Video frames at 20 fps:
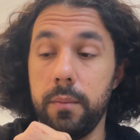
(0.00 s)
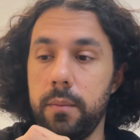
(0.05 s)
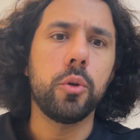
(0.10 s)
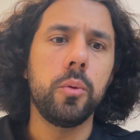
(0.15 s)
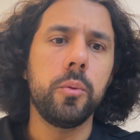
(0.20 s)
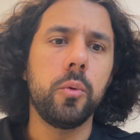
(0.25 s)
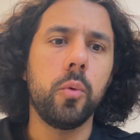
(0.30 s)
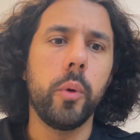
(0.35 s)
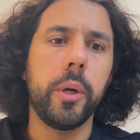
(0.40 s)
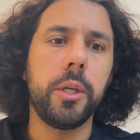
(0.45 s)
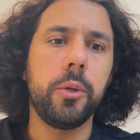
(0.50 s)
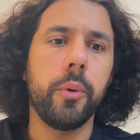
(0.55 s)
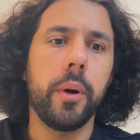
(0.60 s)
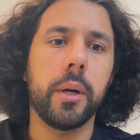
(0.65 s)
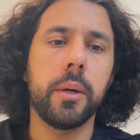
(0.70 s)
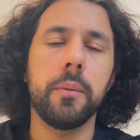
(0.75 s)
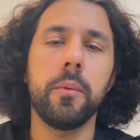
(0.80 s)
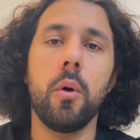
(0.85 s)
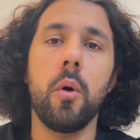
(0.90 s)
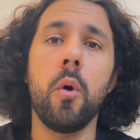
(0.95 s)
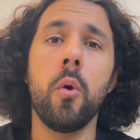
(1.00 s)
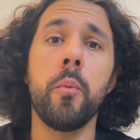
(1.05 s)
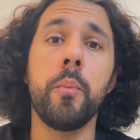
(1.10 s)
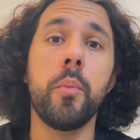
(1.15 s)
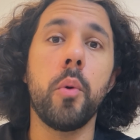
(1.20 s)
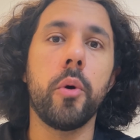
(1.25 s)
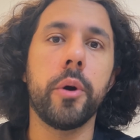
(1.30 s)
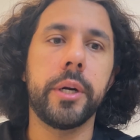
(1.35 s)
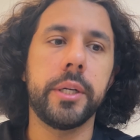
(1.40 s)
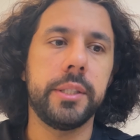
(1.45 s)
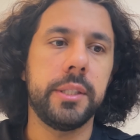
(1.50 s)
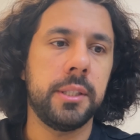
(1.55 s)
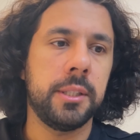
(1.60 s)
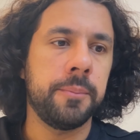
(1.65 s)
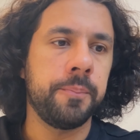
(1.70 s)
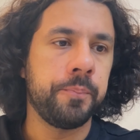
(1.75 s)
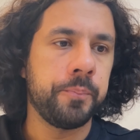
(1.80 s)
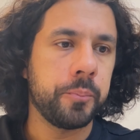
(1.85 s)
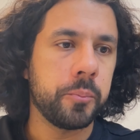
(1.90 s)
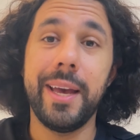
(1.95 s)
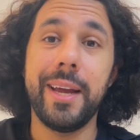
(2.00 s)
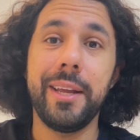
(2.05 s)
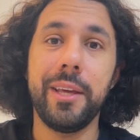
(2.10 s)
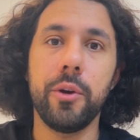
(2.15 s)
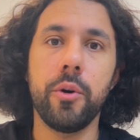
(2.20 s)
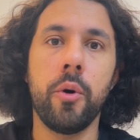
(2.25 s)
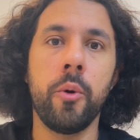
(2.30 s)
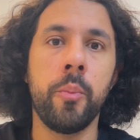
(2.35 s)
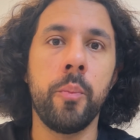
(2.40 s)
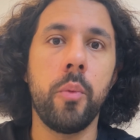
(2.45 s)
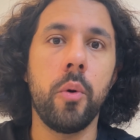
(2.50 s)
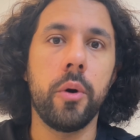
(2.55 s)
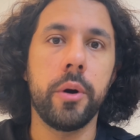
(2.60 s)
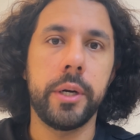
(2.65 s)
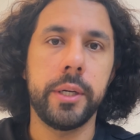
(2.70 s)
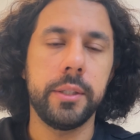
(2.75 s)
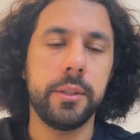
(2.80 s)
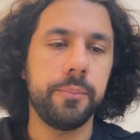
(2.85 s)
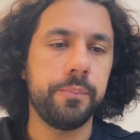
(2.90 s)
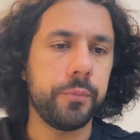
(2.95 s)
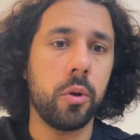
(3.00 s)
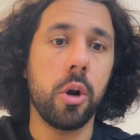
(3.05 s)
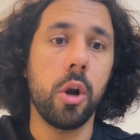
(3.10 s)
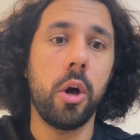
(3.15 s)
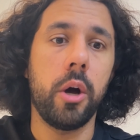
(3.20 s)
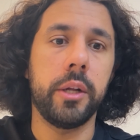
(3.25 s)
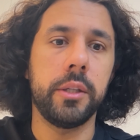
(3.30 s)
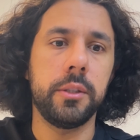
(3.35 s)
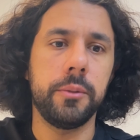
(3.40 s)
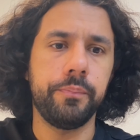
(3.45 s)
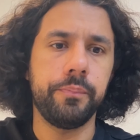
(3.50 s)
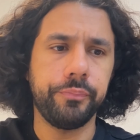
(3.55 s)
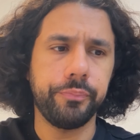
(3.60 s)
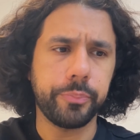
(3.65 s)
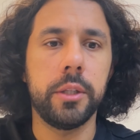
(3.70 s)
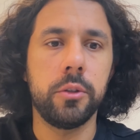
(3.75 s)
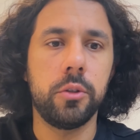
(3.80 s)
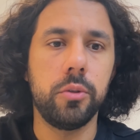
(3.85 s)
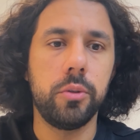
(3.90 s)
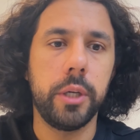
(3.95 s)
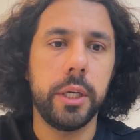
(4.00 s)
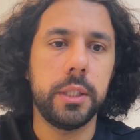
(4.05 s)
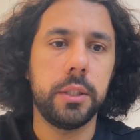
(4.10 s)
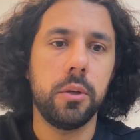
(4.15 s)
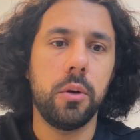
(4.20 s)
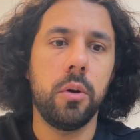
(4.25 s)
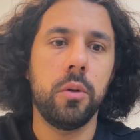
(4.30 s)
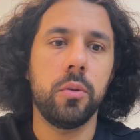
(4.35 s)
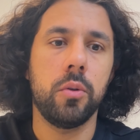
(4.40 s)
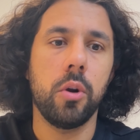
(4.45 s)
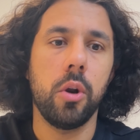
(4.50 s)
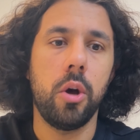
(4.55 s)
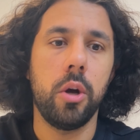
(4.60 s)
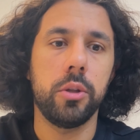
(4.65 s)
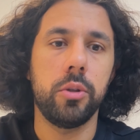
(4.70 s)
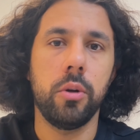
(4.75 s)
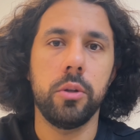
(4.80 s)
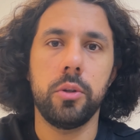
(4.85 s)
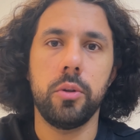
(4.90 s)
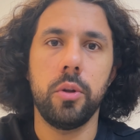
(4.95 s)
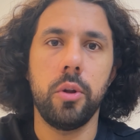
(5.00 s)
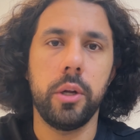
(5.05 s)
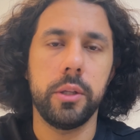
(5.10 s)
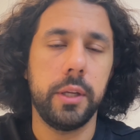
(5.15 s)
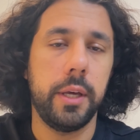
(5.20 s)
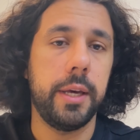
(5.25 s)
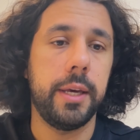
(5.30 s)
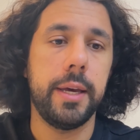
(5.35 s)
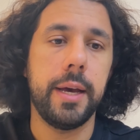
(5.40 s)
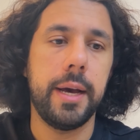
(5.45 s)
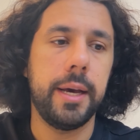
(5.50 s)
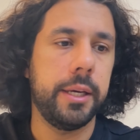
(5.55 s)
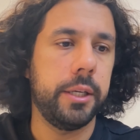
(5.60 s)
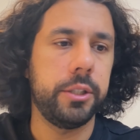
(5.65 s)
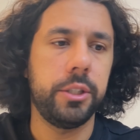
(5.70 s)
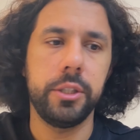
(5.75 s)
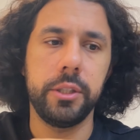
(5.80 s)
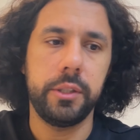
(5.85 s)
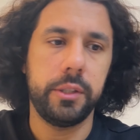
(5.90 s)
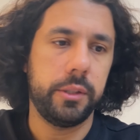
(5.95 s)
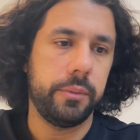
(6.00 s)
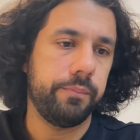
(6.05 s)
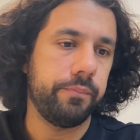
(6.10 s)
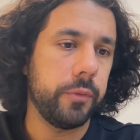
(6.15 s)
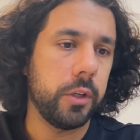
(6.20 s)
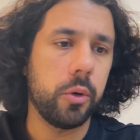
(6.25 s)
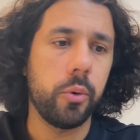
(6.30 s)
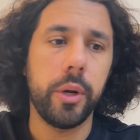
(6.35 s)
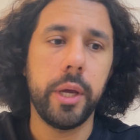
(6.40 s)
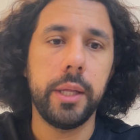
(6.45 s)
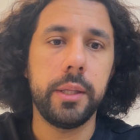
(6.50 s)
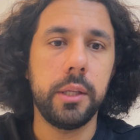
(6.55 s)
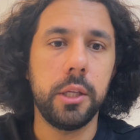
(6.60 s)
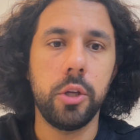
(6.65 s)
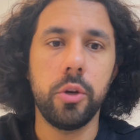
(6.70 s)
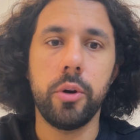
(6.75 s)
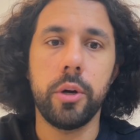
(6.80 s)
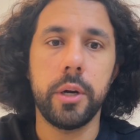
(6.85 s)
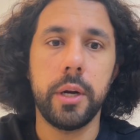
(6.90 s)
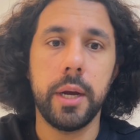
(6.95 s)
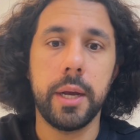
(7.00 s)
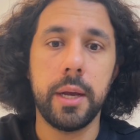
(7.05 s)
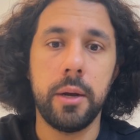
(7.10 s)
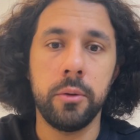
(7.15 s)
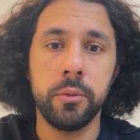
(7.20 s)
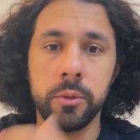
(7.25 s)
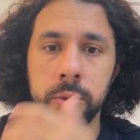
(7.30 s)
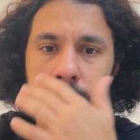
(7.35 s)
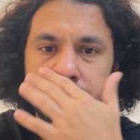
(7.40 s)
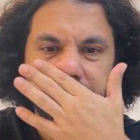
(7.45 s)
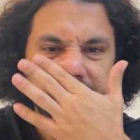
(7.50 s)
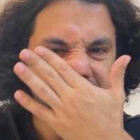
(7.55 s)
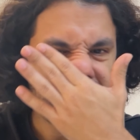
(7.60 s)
So when you are onboarding or getting on board on Claude, you can do it on claude.ai, just creating your account.